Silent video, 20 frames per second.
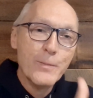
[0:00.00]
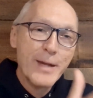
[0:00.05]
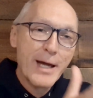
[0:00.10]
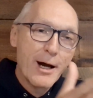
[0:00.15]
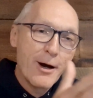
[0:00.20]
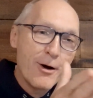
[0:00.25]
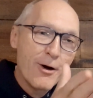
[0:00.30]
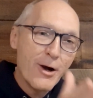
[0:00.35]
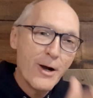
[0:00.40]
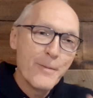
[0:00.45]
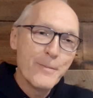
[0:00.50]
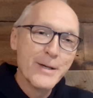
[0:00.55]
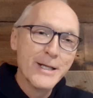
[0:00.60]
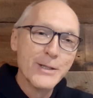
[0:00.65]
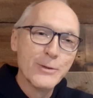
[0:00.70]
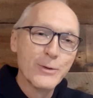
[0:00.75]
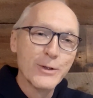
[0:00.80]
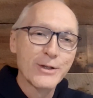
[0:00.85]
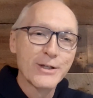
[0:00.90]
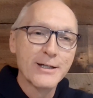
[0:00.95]
that harmony
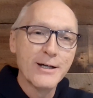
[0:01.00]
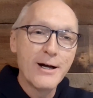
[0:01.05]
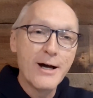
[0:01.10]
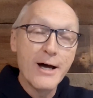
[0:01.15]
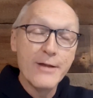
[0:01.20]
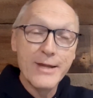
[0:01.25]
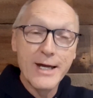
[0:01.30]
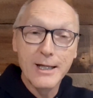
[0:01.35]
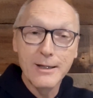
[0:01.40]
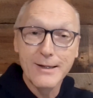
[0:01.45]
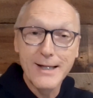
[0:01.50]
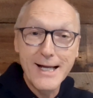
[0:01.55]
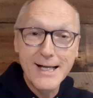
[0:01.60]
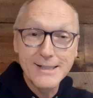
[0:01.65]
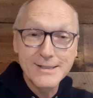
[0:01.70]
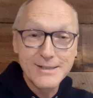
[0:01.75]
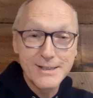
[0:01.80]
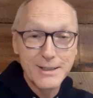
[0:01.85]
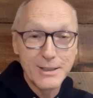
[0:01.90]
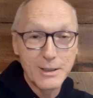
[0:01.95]
with God, that
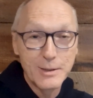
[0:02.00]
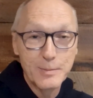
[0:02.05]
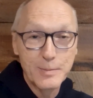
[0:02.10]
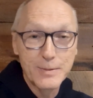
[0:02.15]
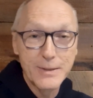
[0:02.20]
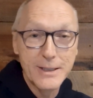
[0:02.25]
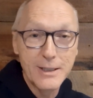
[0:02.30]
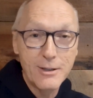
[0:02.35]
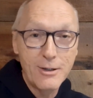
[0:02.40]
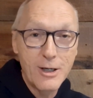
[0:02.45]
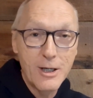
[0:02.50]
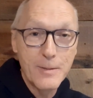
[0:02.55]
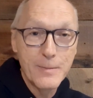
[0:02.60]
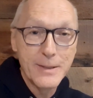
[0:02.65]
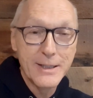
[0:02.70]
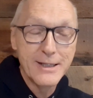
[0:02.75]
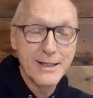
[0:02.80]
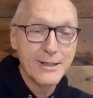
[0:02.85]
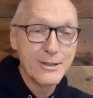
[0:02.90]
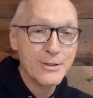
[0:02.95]
lasting and complete
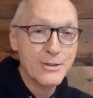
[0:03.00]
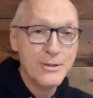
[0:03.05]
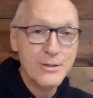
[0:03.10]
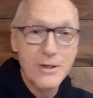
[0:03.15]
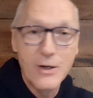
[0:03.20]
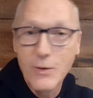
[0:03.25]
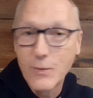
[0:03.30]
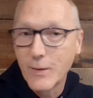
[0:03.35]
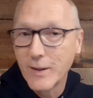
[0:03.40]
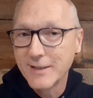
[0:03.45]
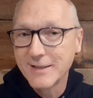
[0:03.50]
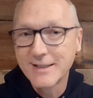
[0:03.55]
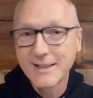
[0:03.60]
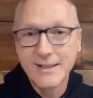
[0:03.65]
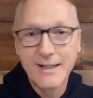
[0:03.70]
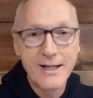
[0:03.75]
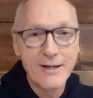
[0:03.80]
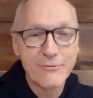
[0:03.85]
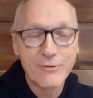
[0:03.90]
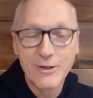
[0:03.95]
harmony that no one
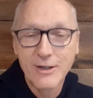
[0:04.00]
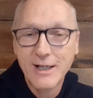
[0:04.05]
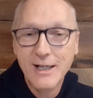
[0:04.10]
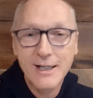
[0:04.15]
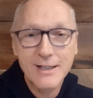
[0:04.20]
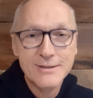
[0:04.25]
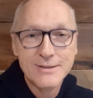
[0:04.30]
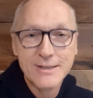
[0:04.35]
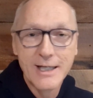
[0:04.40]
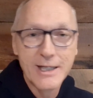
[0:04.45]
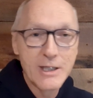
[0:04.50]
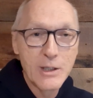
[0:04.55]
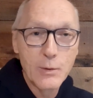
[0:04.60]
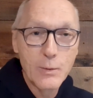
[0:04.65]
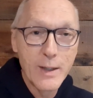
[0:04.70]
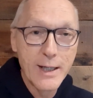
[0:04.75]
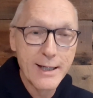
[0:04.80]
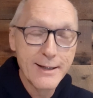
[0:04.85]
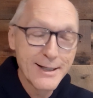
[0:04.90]
could ever take away.